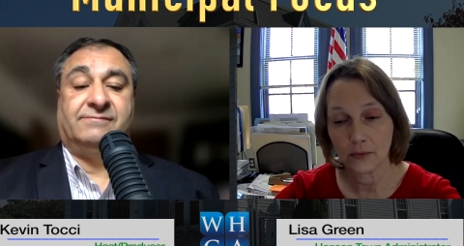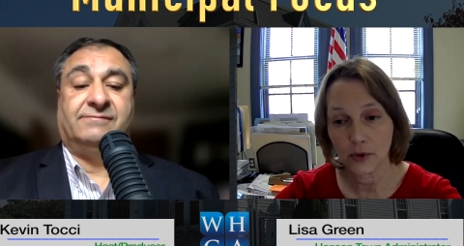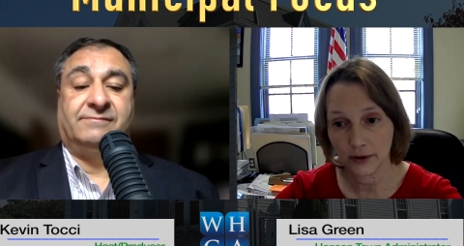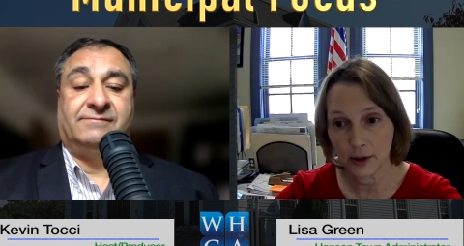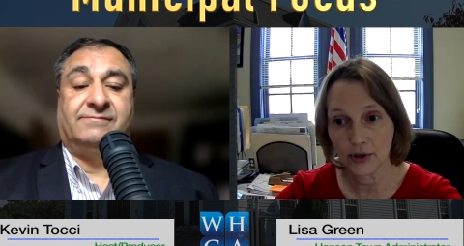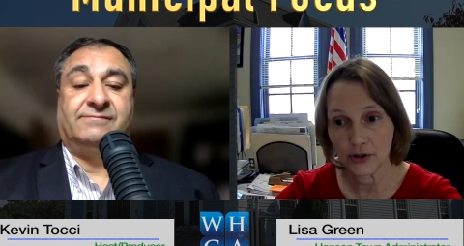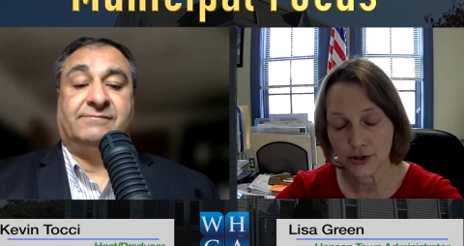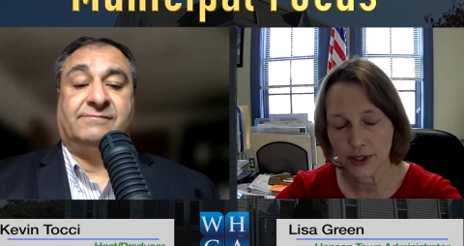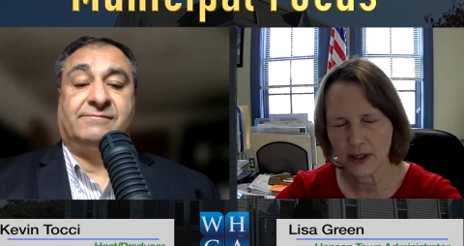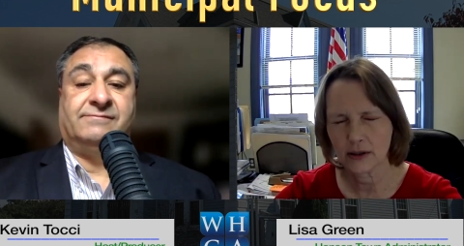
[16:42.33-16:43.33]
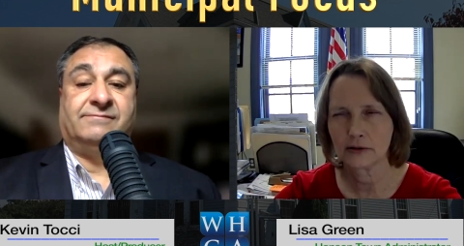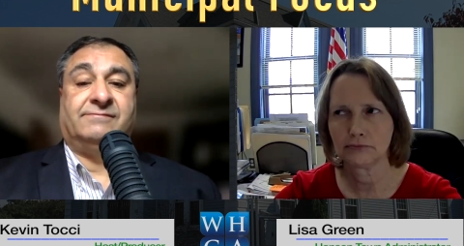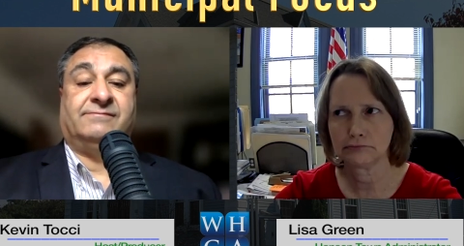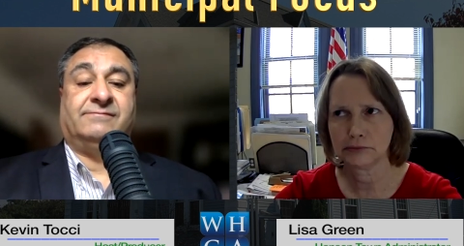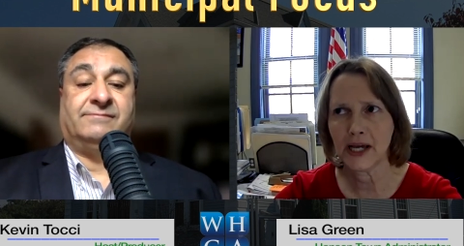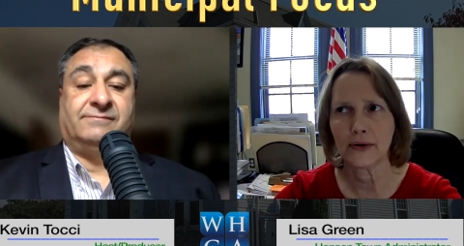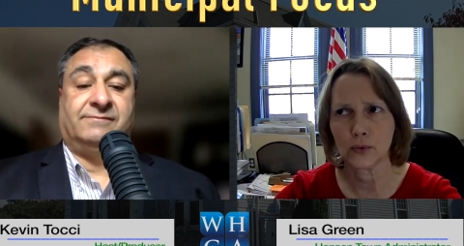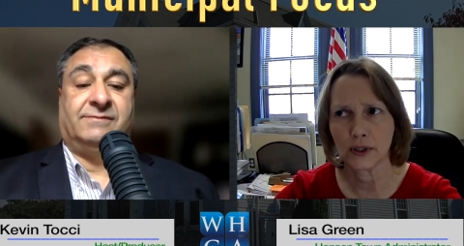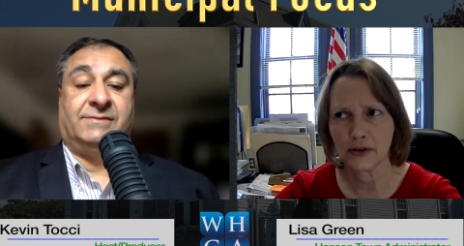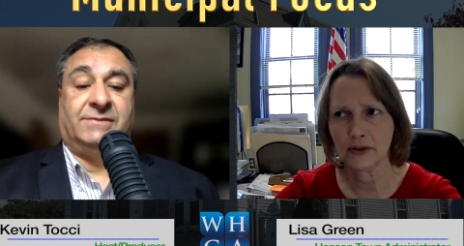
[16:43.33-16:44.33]
Speaker 1: Liberty Street, or yes,
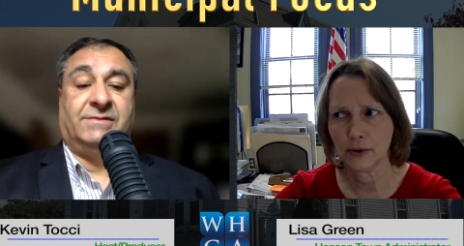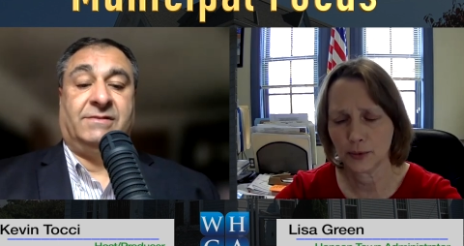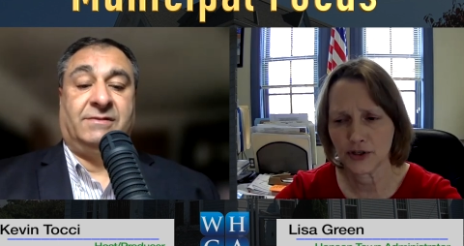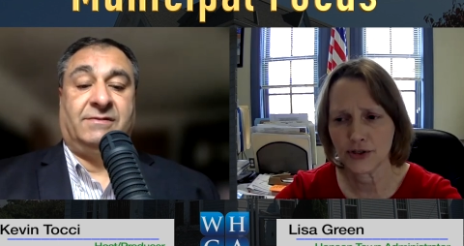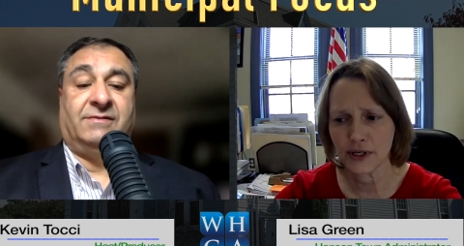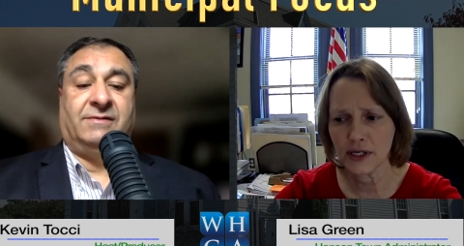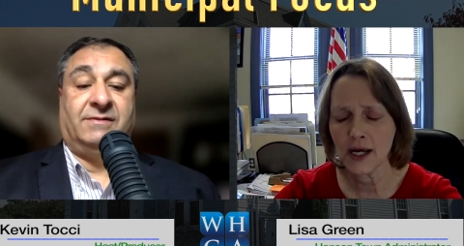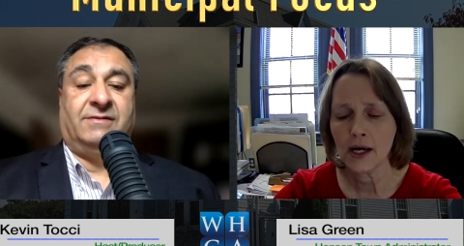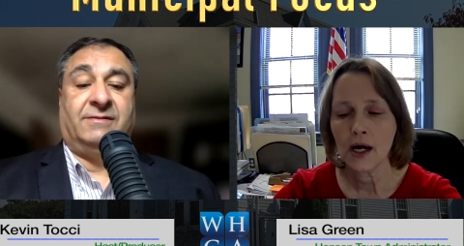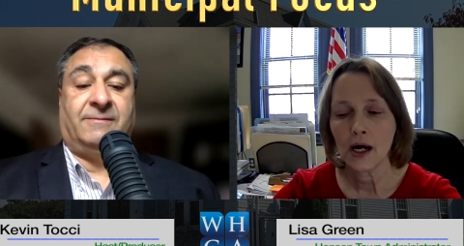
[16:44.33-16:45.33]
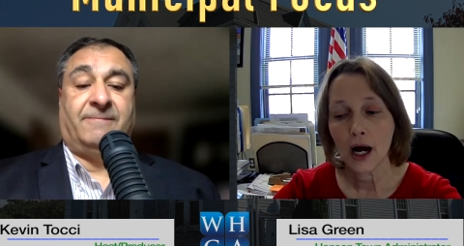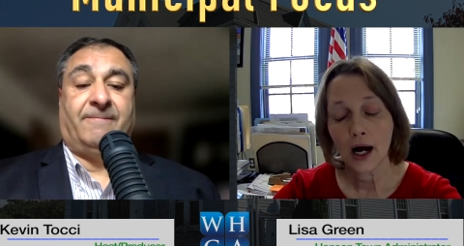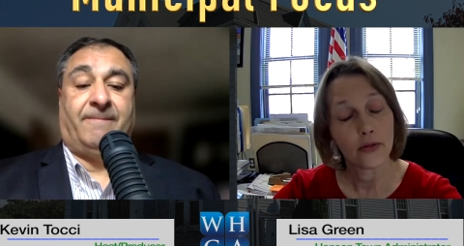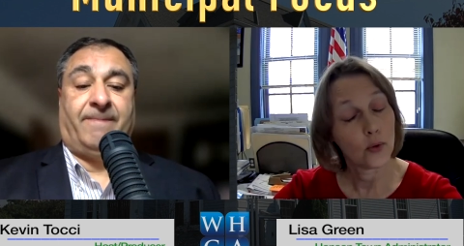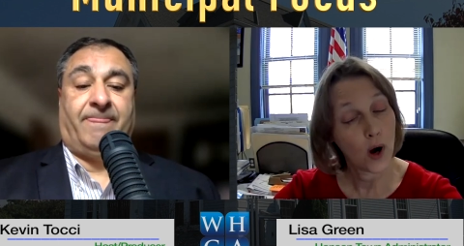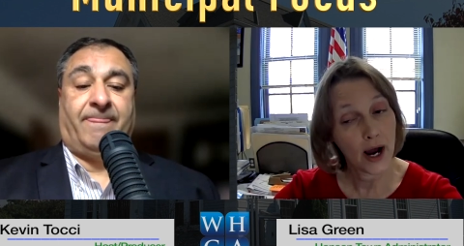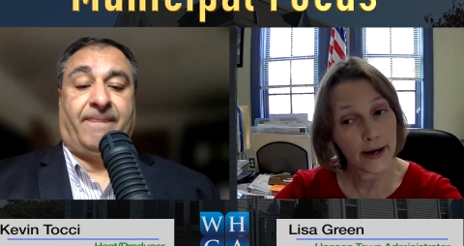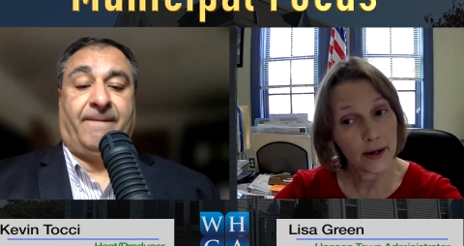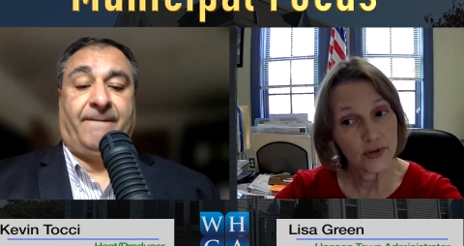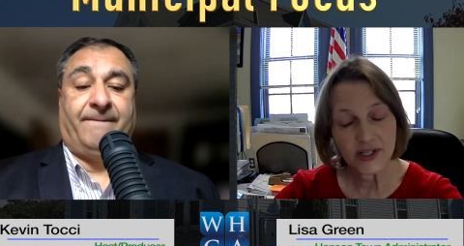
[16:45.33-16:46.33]
111 Liberty Street. Uh, the
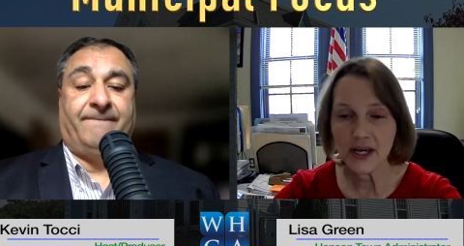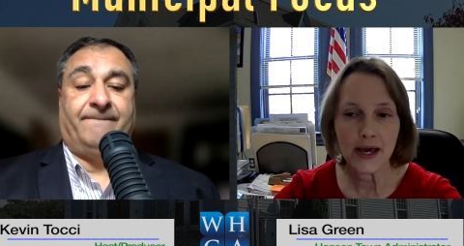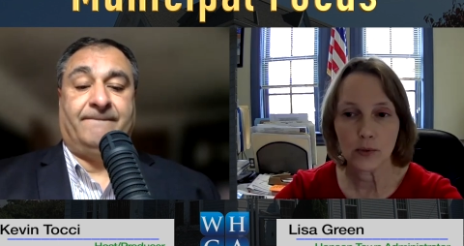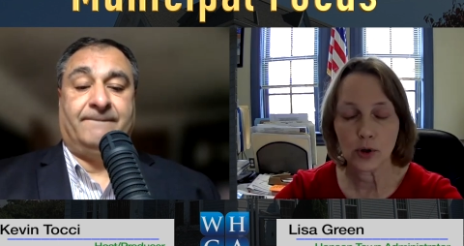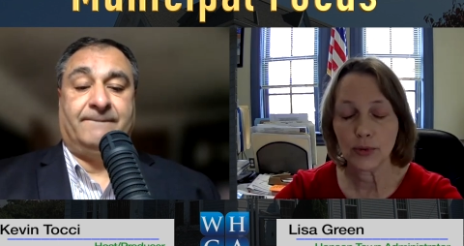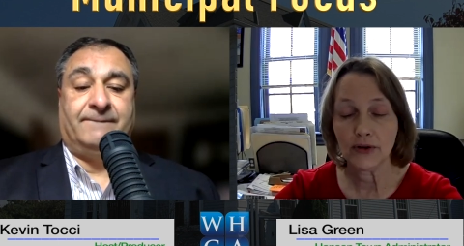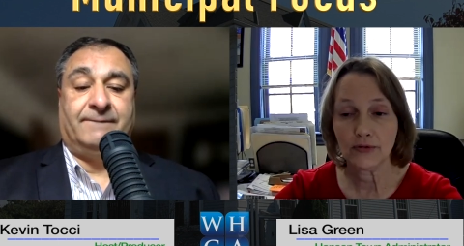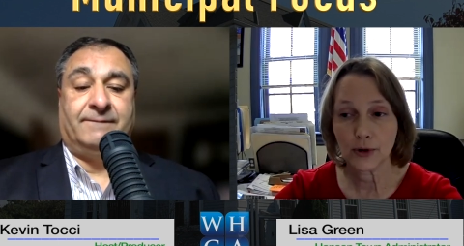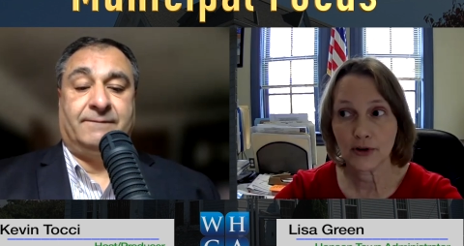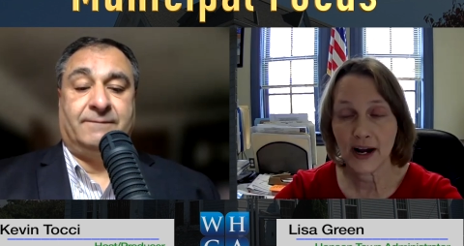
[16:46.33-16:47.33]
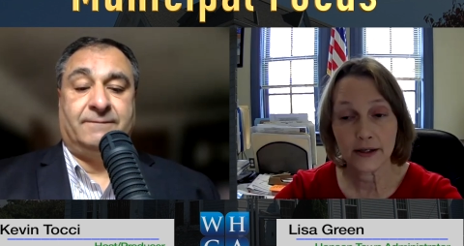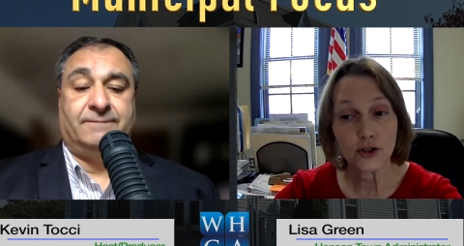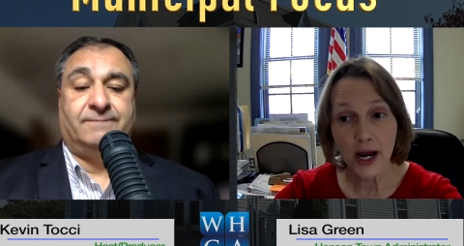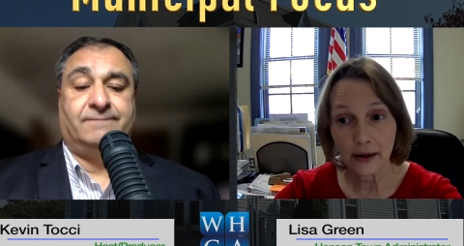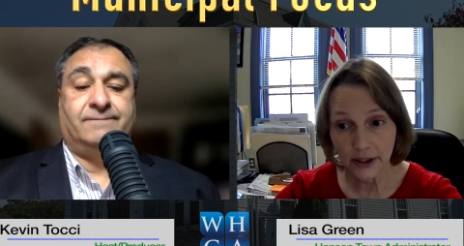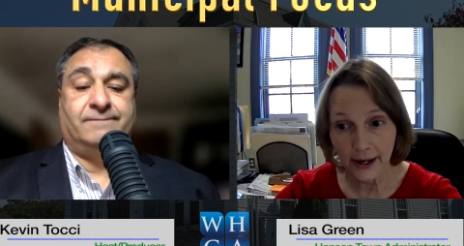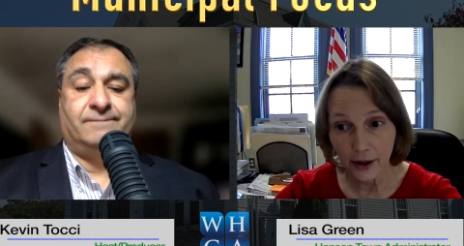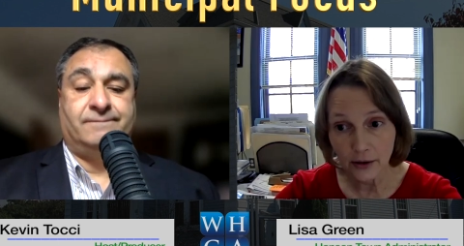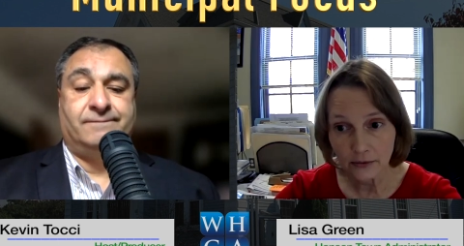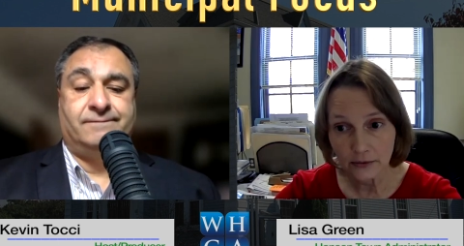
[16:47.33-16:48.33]
YMCA will be providing childcare.
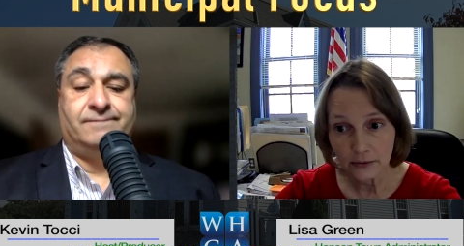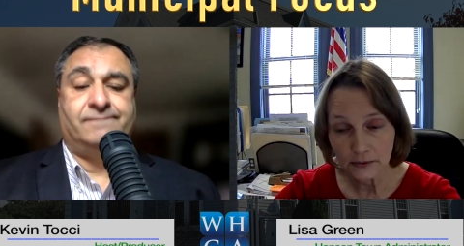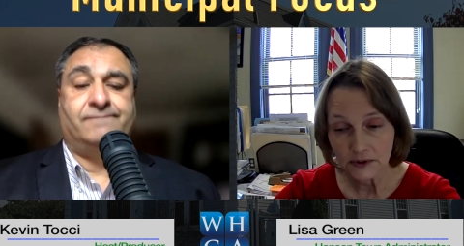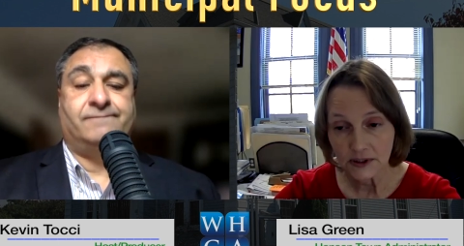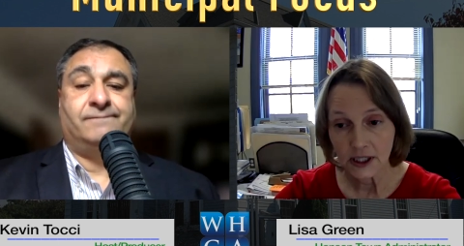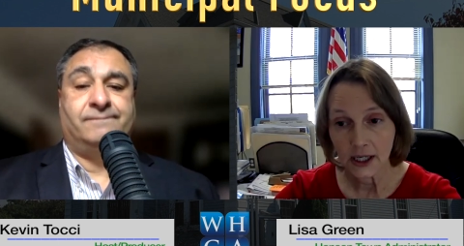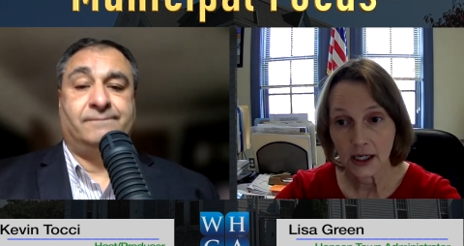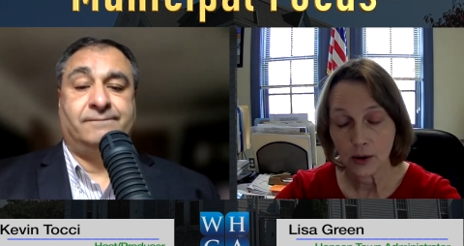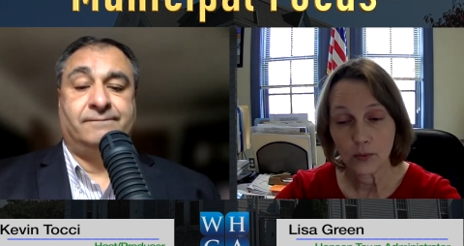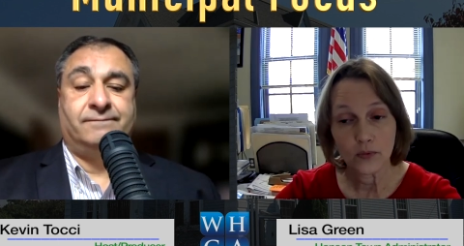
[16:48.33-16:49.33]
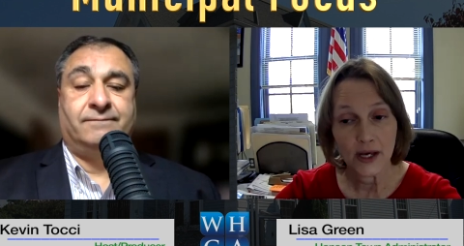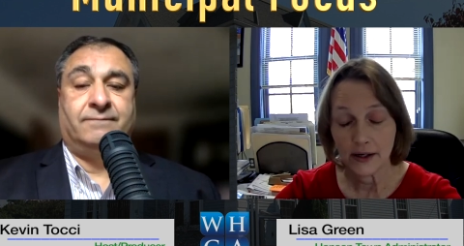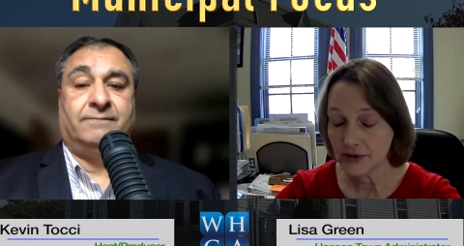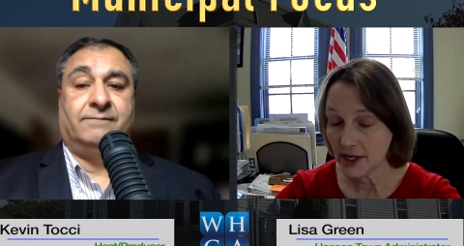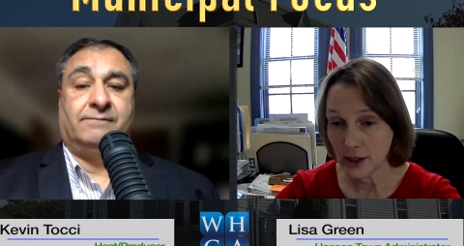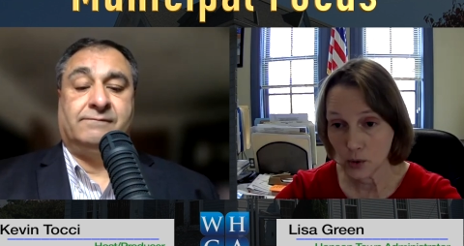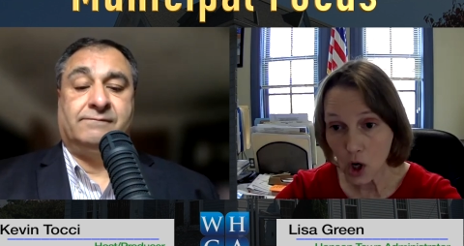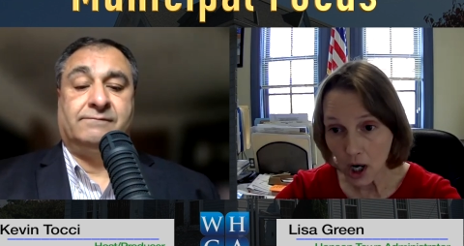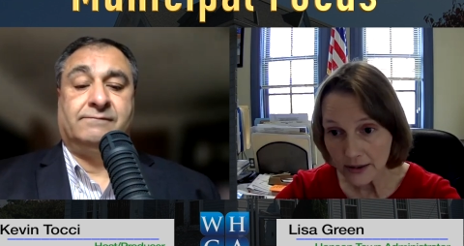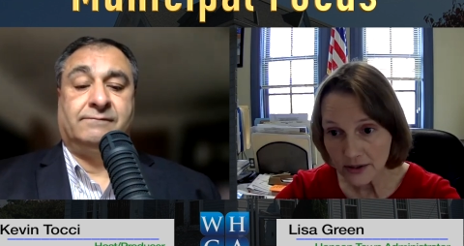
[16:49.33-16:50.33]
Um, that is at no
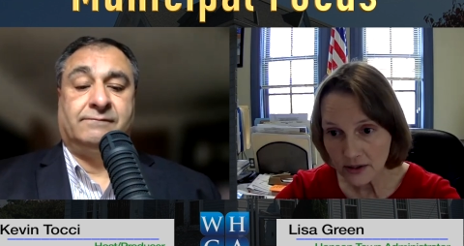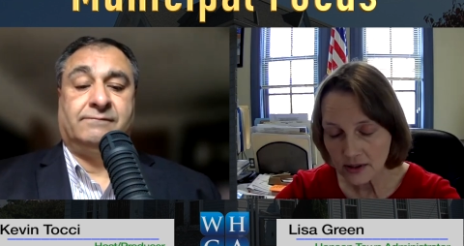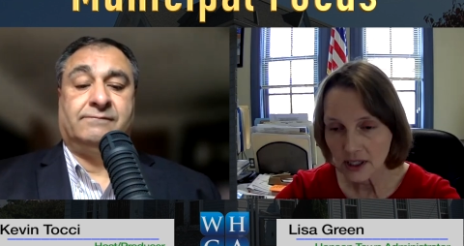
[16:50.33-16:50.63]
cost,